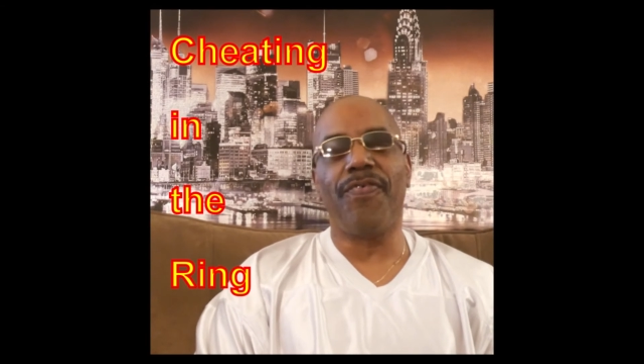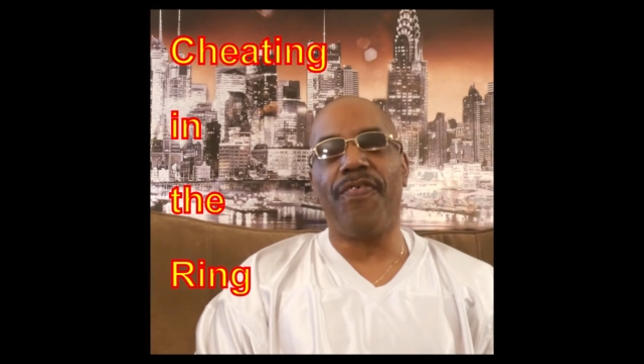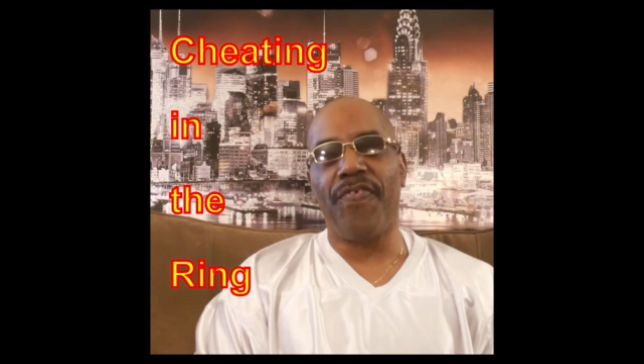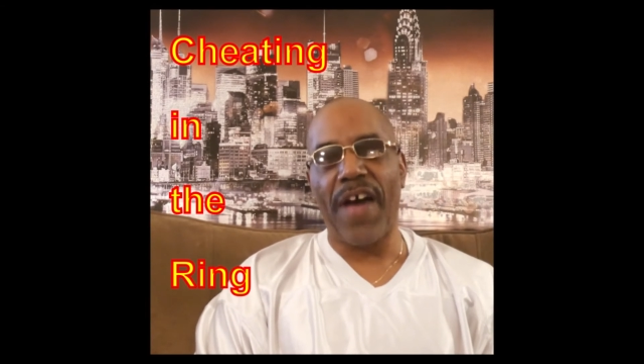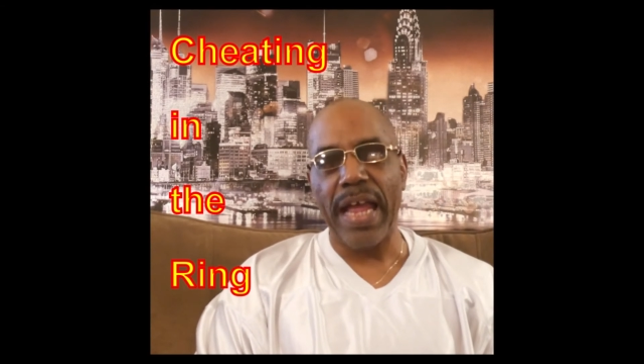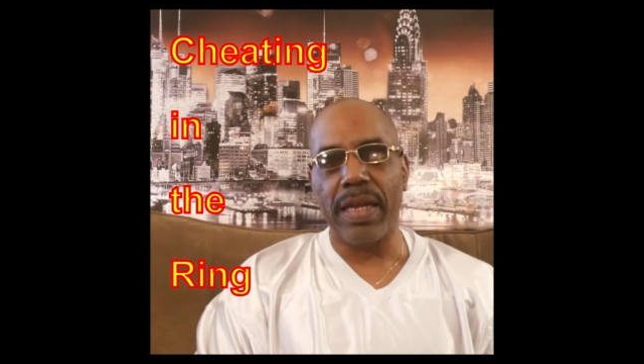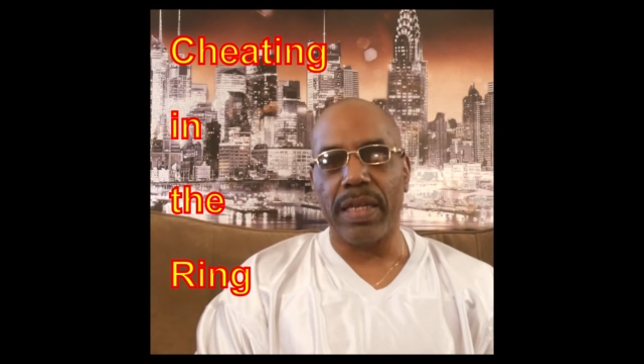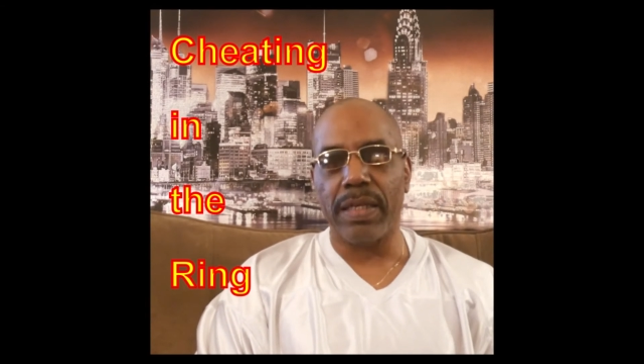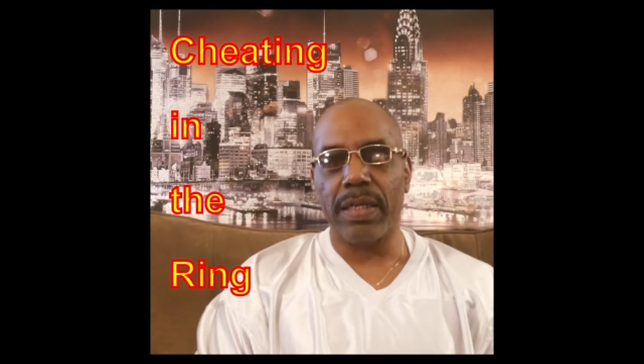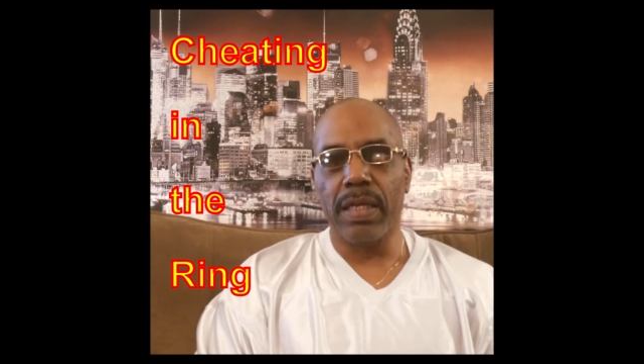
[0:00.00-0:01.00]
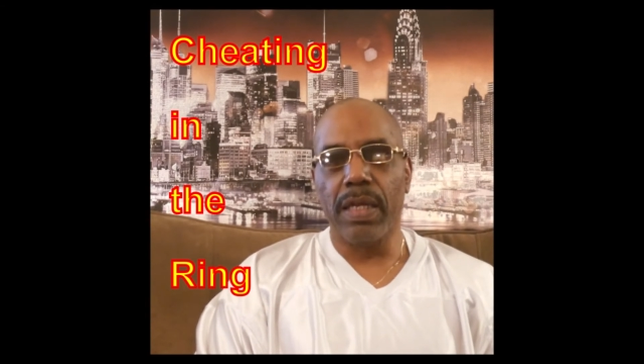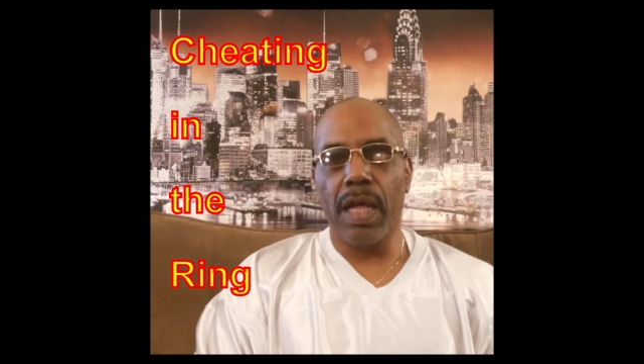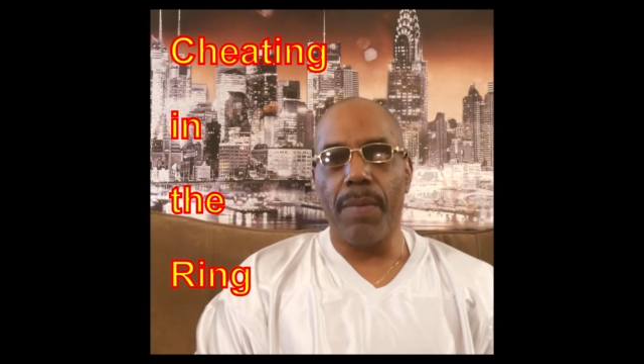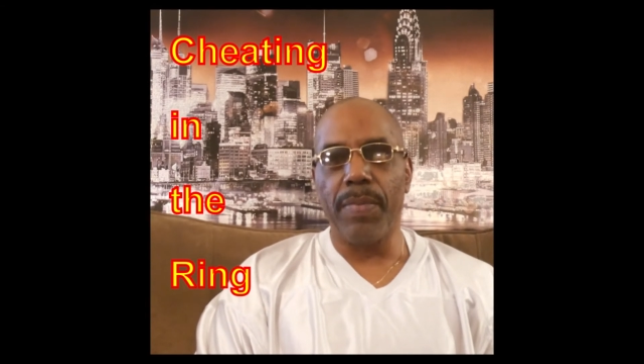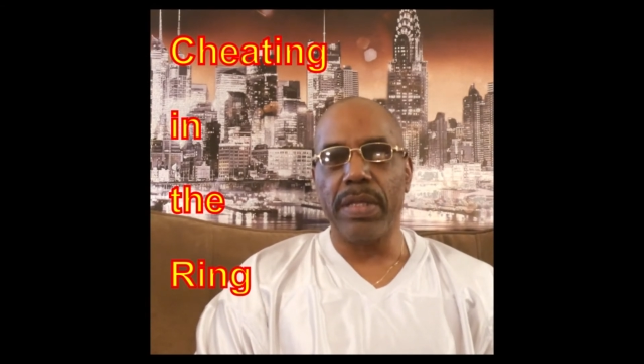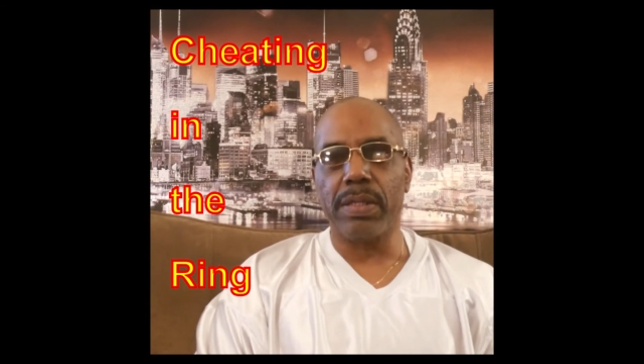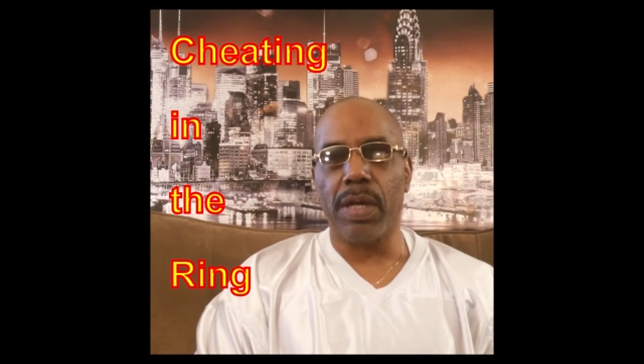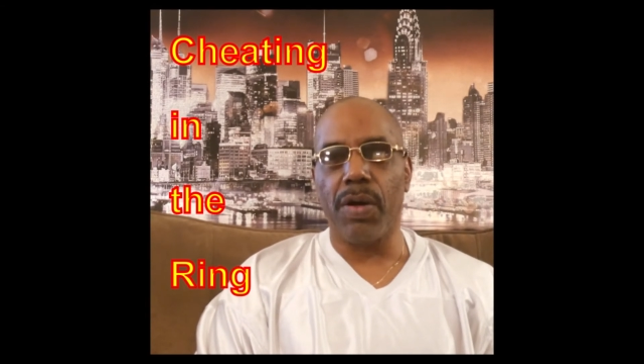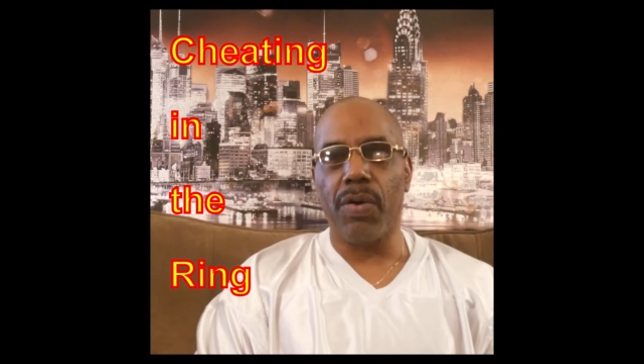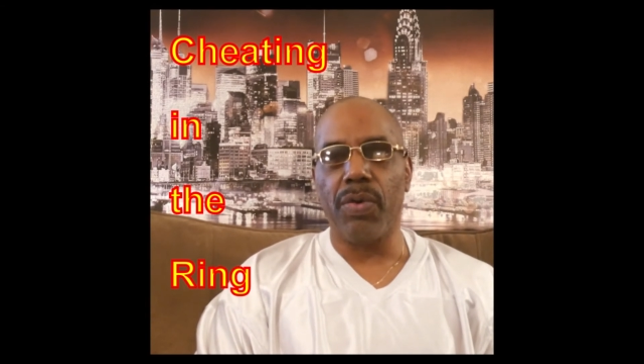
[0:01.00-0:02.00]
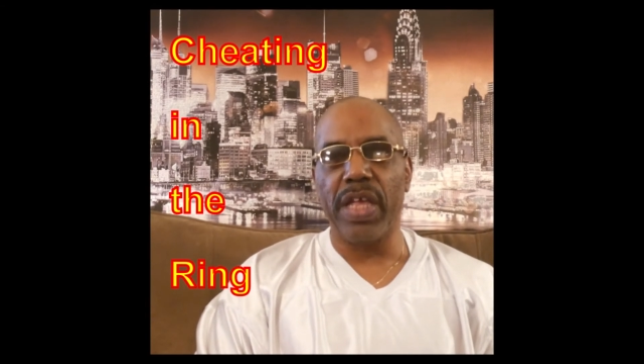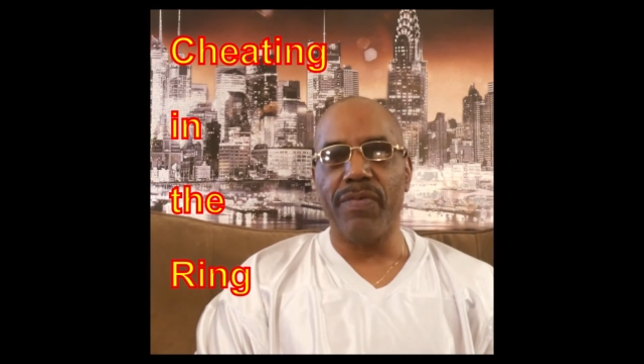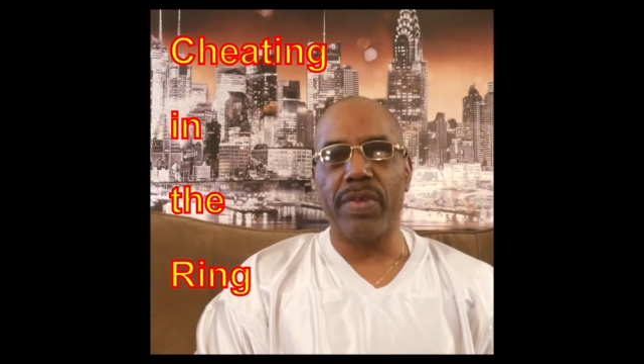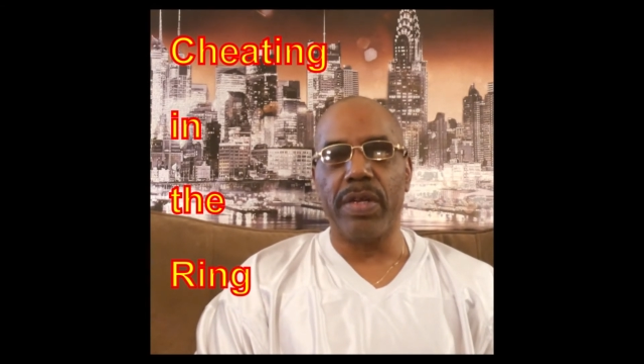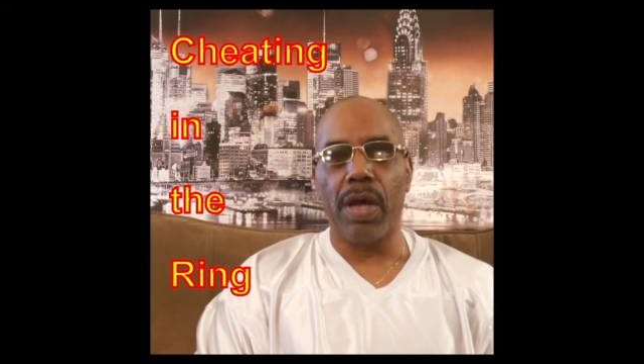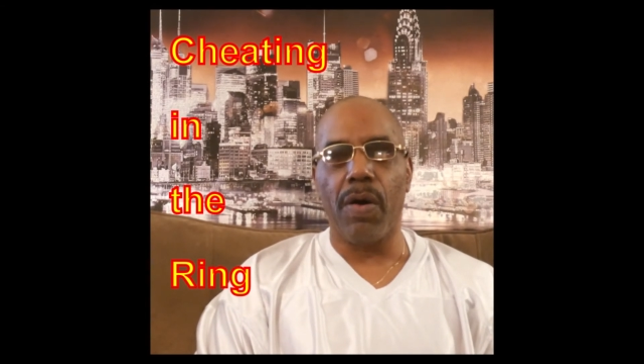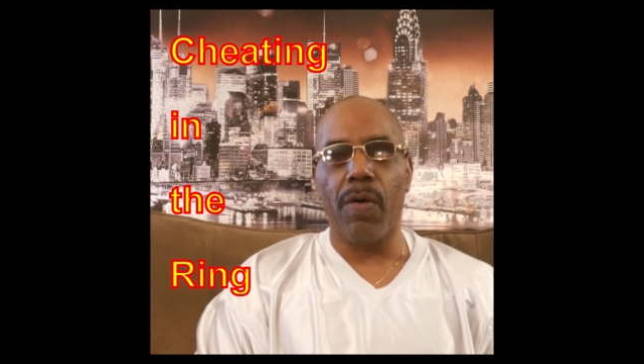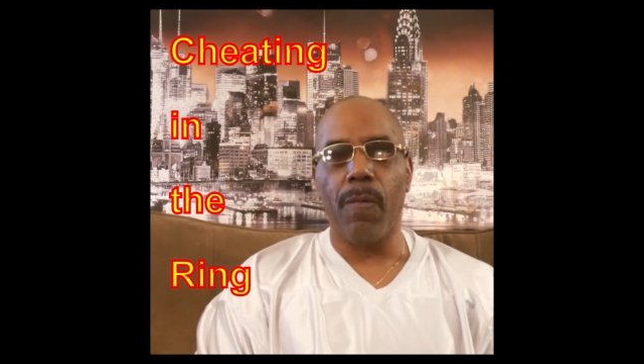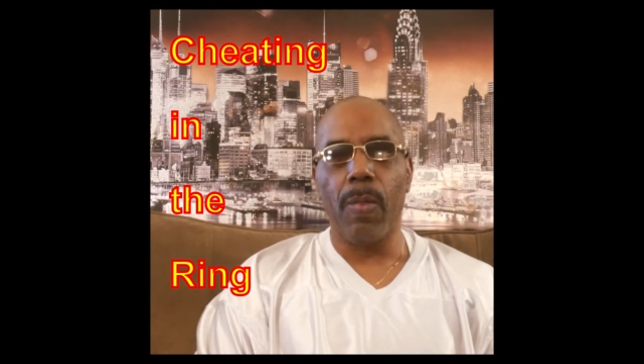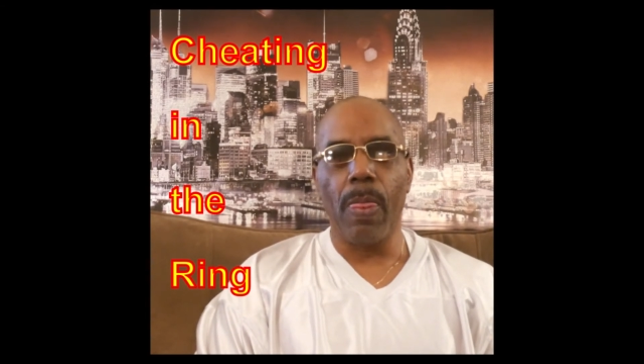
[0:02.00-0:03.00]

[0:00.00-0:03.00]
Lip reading: fighting. I mean, so even though